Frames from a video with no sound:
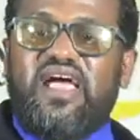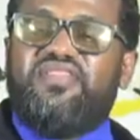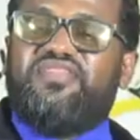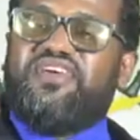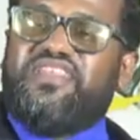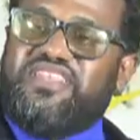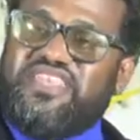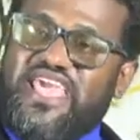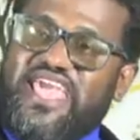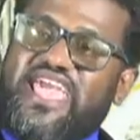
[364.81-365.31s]

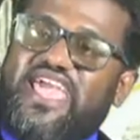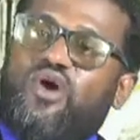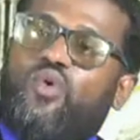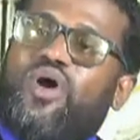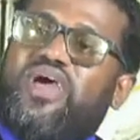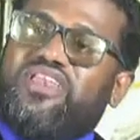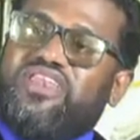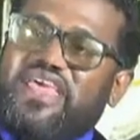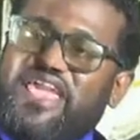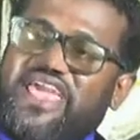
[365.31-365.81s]
The day
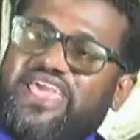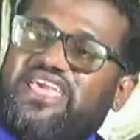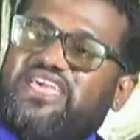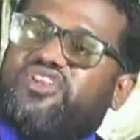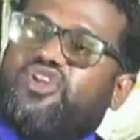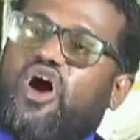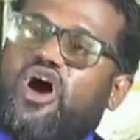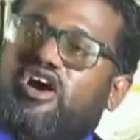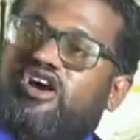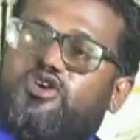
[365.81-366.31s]
when they
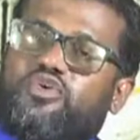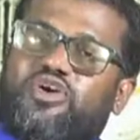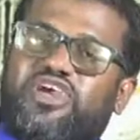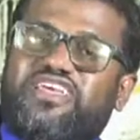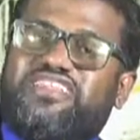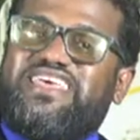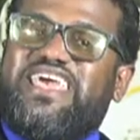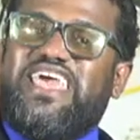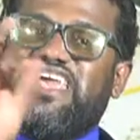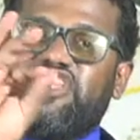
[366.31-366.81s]

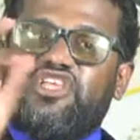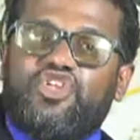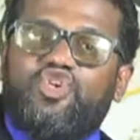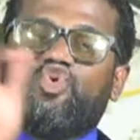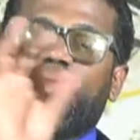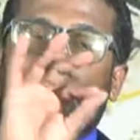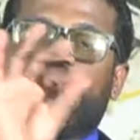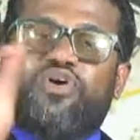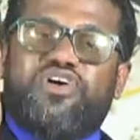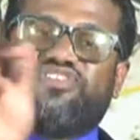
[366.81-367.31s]
inaugurate any
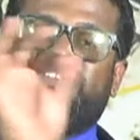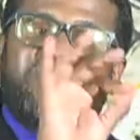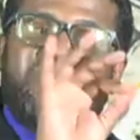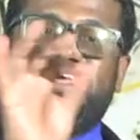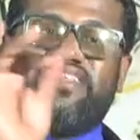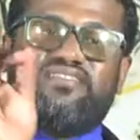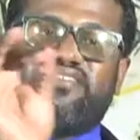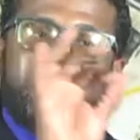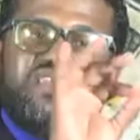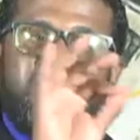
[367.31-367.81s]
new
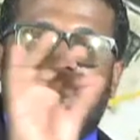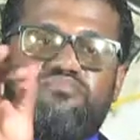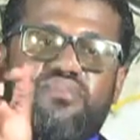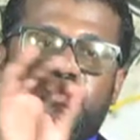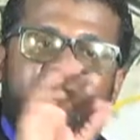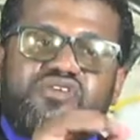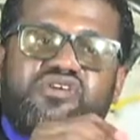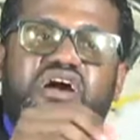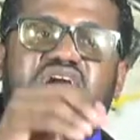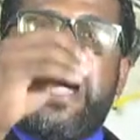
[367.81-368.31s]
president in
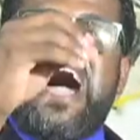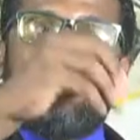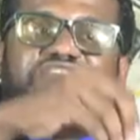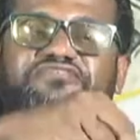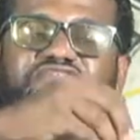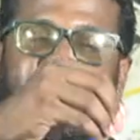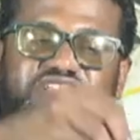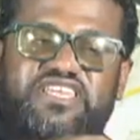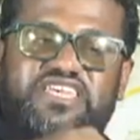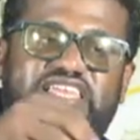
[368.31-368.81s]
America
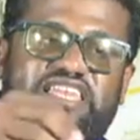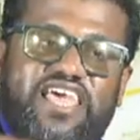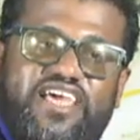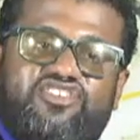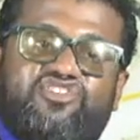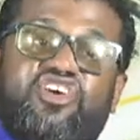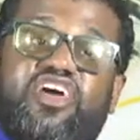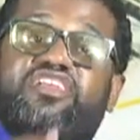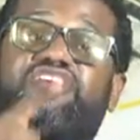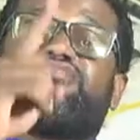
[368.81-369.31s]
after the
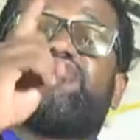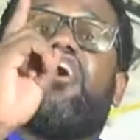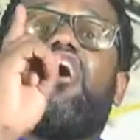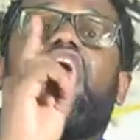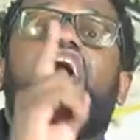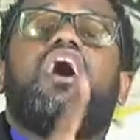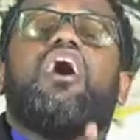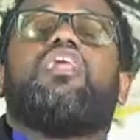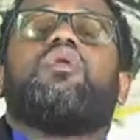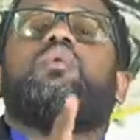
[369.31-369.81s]
election is
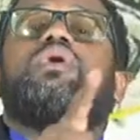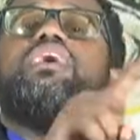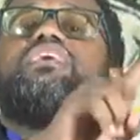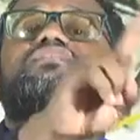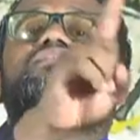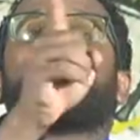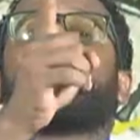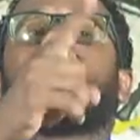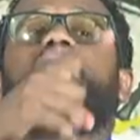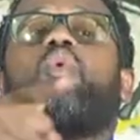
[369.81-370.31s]

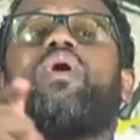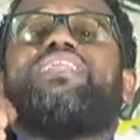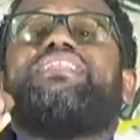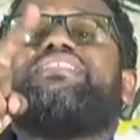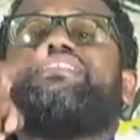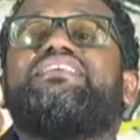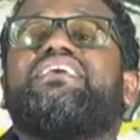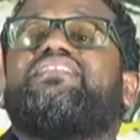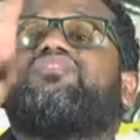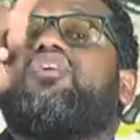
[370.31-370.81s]
always the
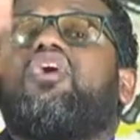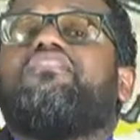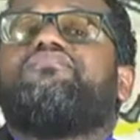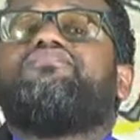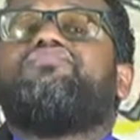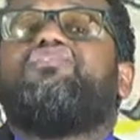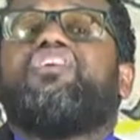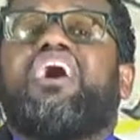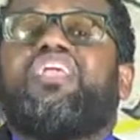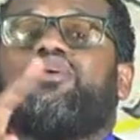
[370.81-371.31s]
20th
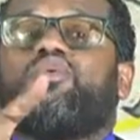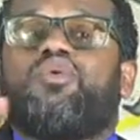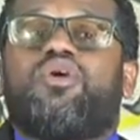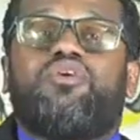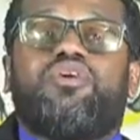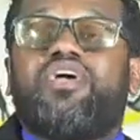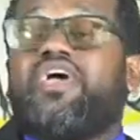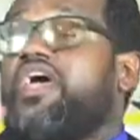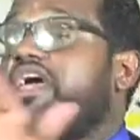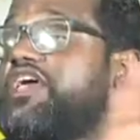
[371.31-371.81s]
of
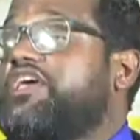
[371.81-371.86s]
January.